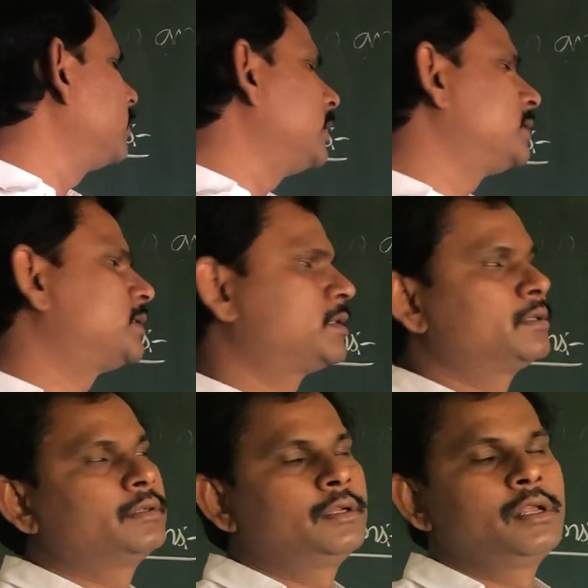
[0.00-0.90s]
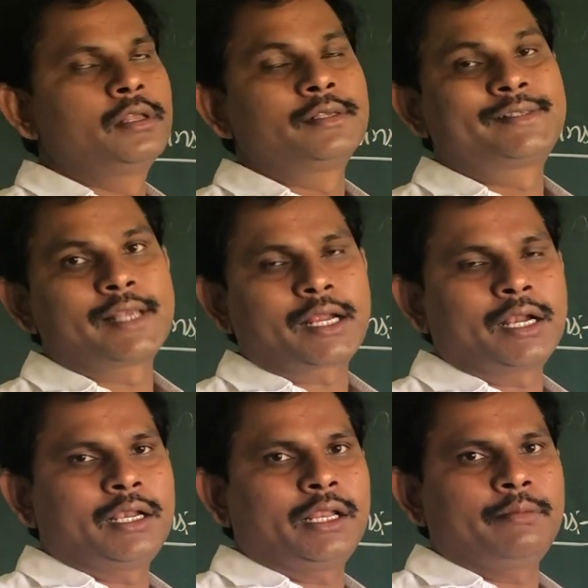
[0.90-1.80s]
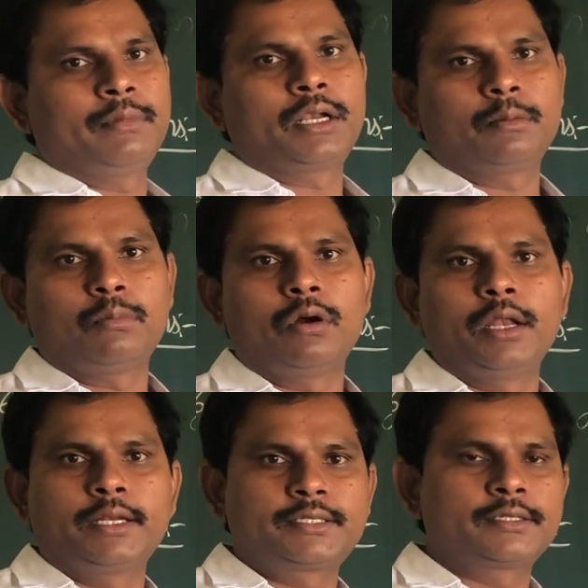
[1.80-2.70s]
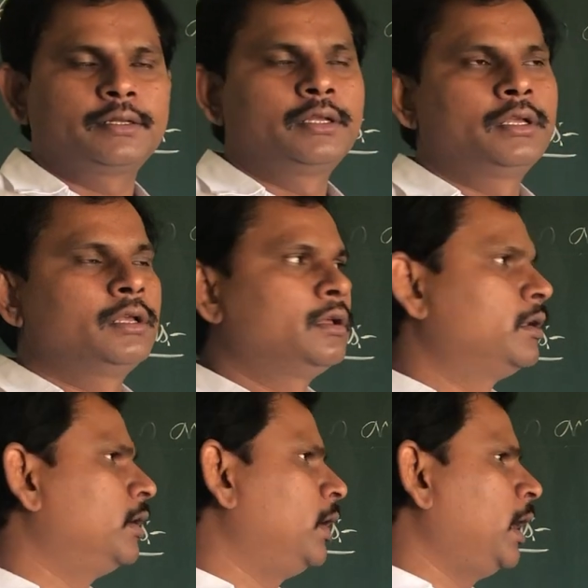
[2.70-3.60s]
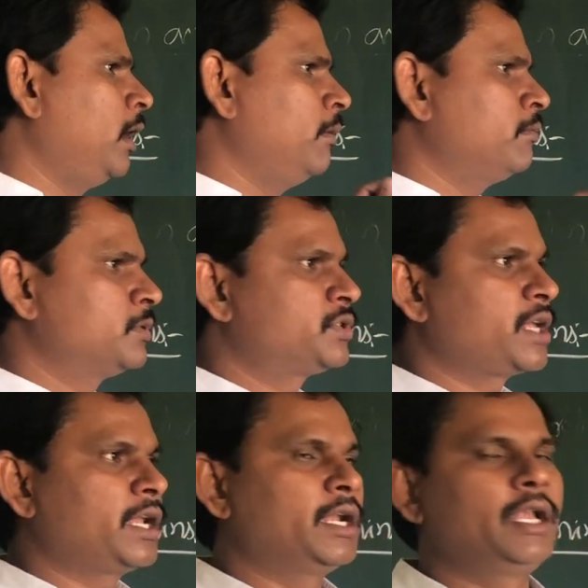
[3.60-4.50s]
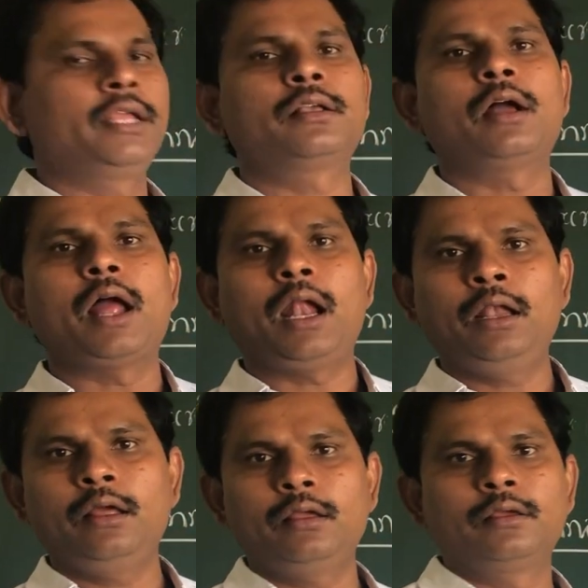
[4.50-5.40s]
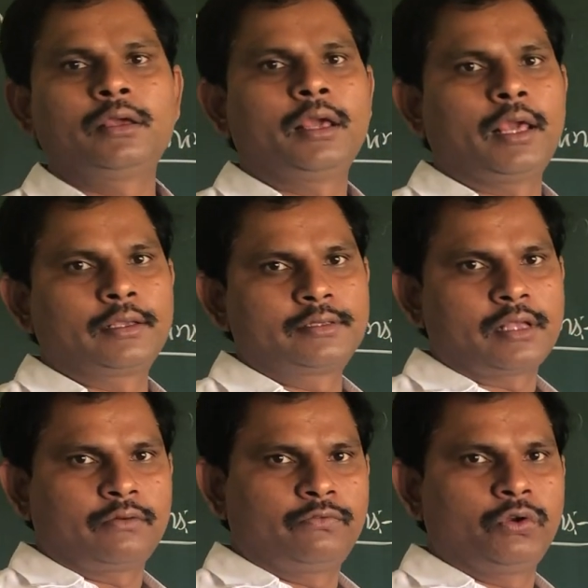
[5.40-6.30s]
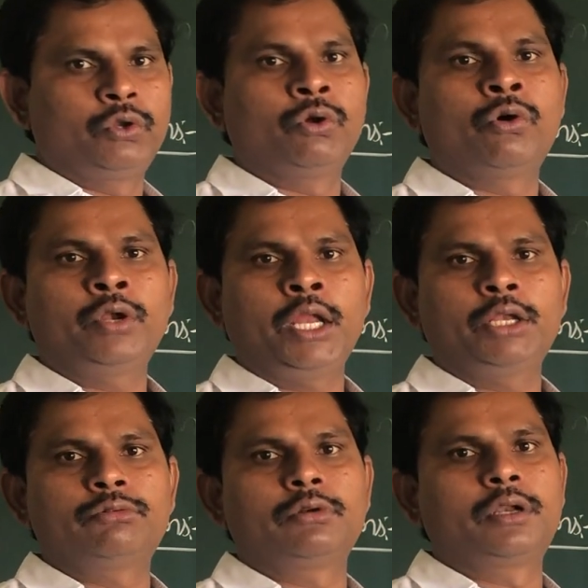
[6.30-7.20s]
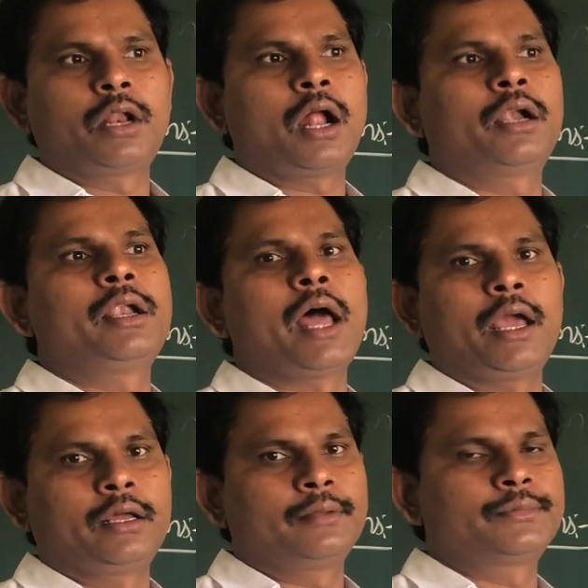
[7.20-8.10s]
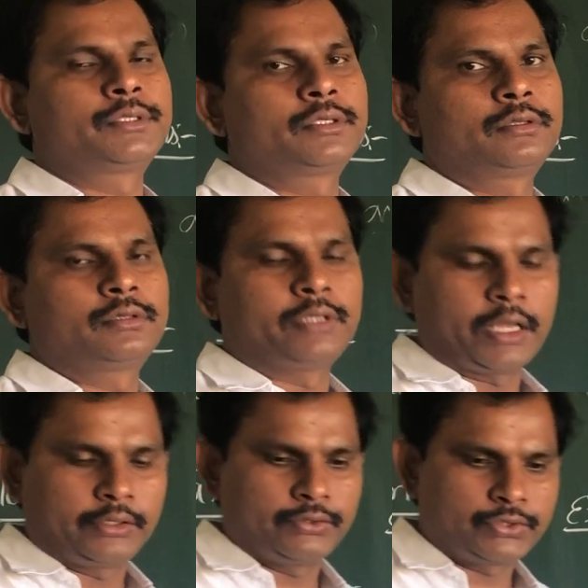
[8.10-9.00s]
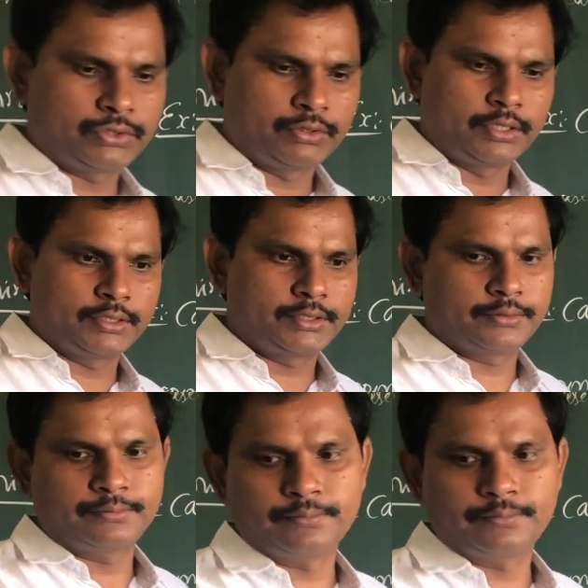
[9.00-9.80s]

this secondary metabolites, name, side heading and example. No need to draw diagrams. Thank you, students.